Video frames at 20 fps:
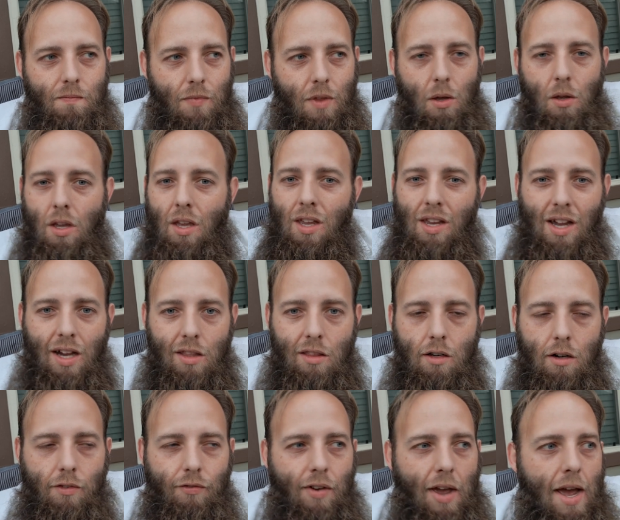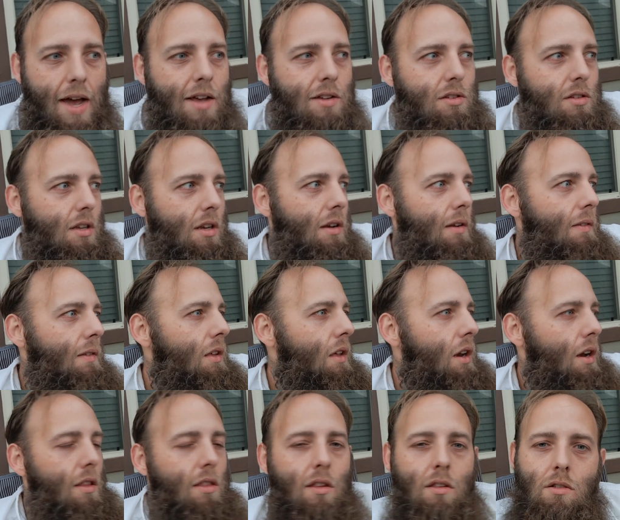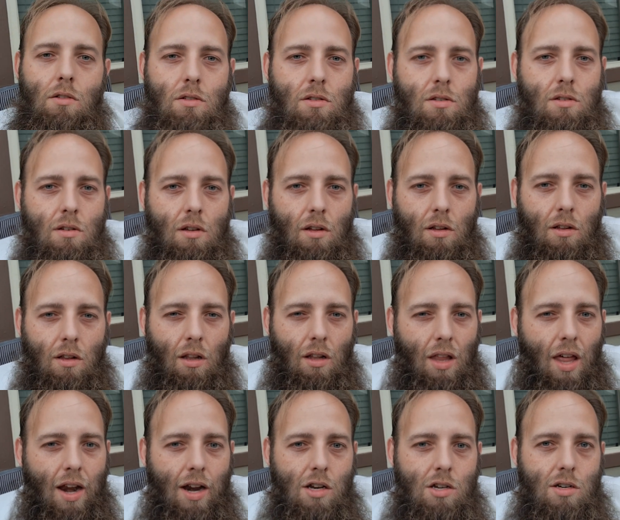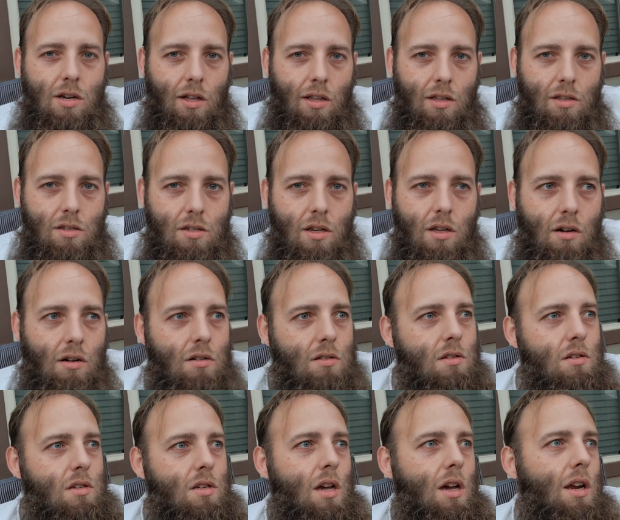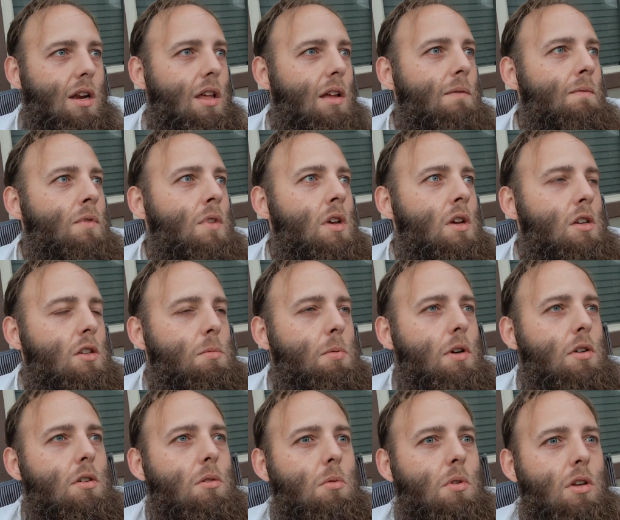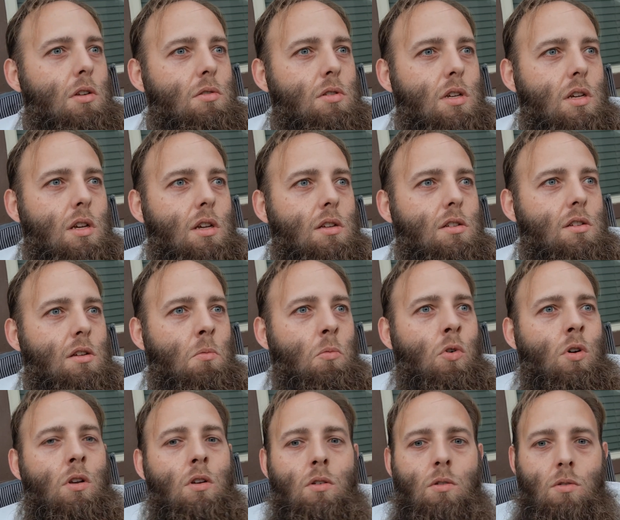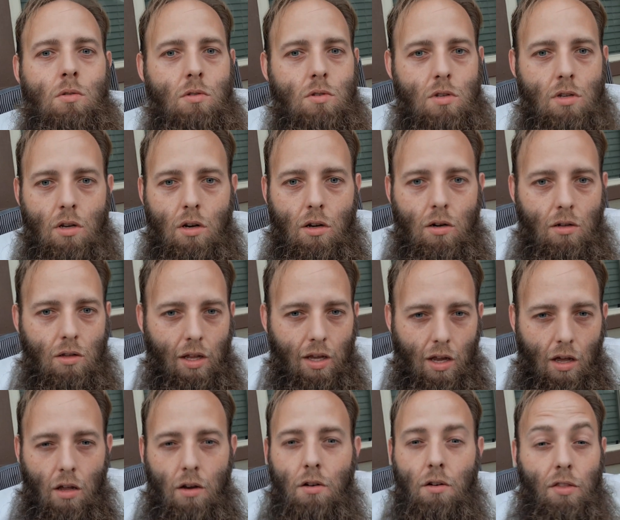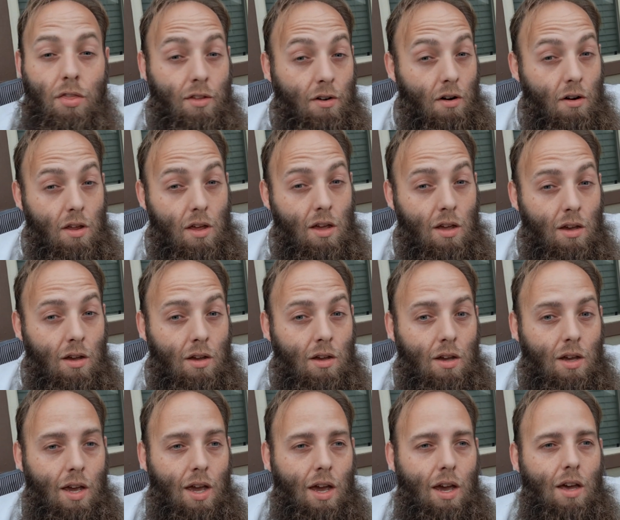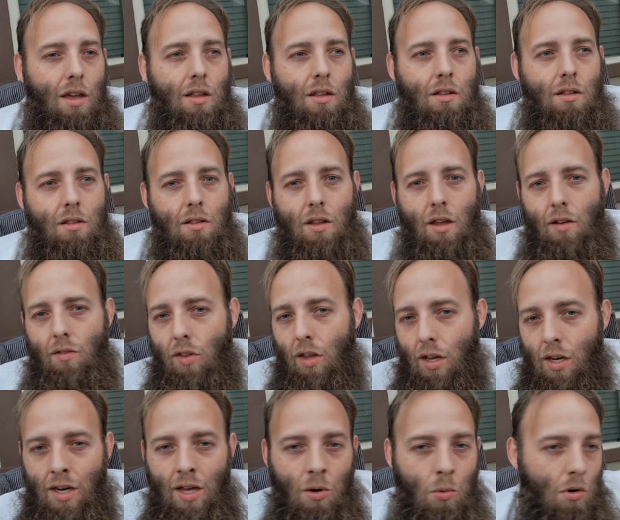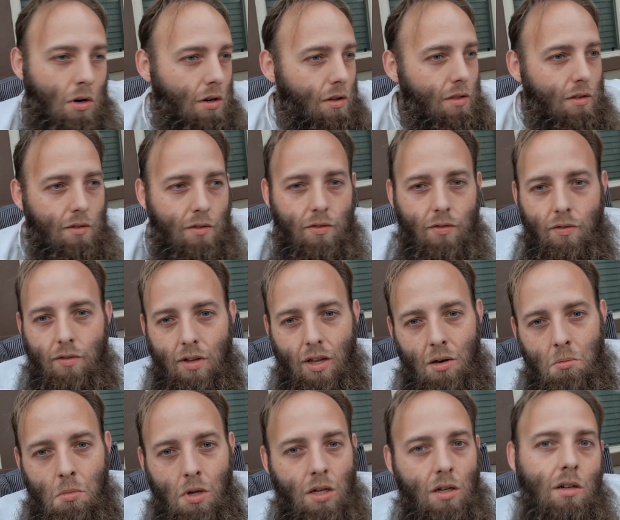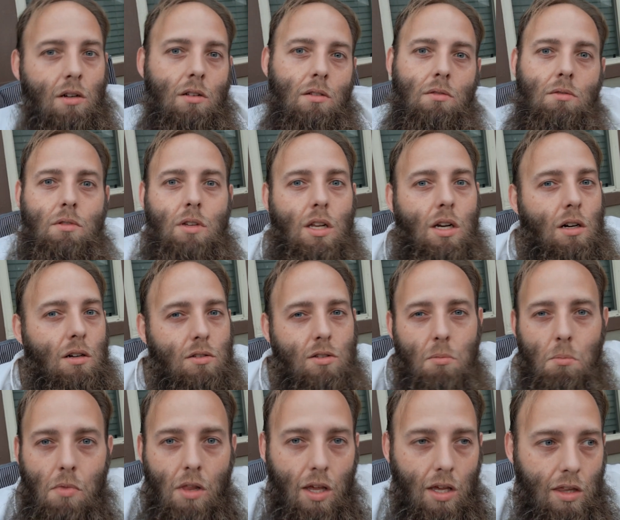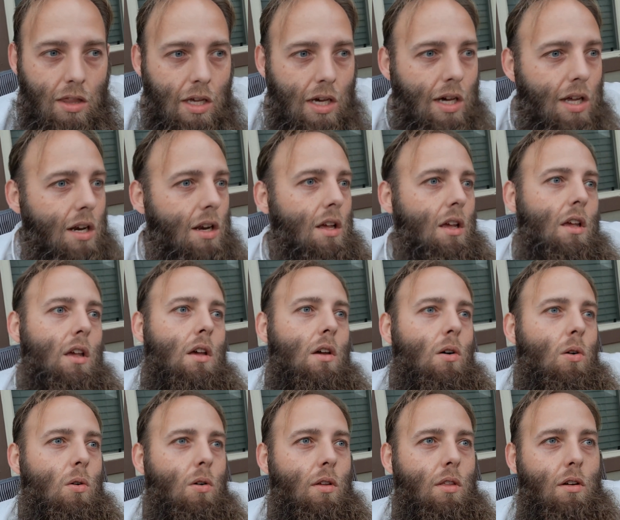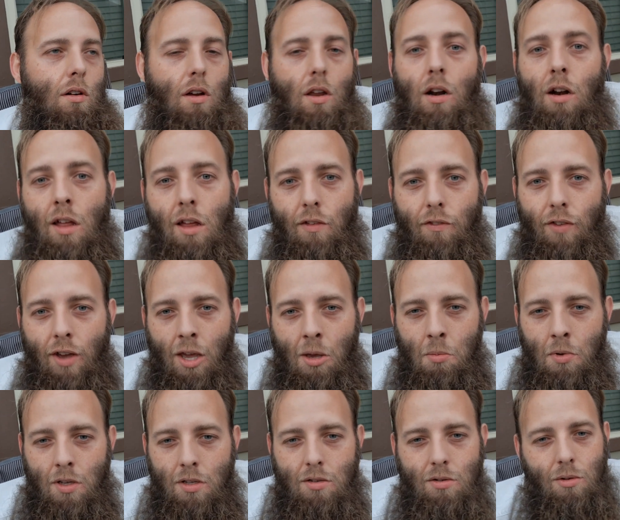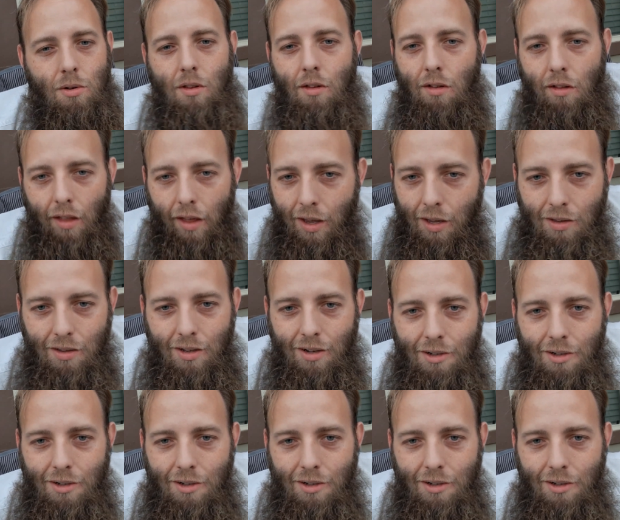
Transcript: it got there fast. And I think there's a lot of jealousy in our society, especially when you see someone who's like under 30 and they have like a net worth of 10 mil, something like that, or they're internet famous, or they're like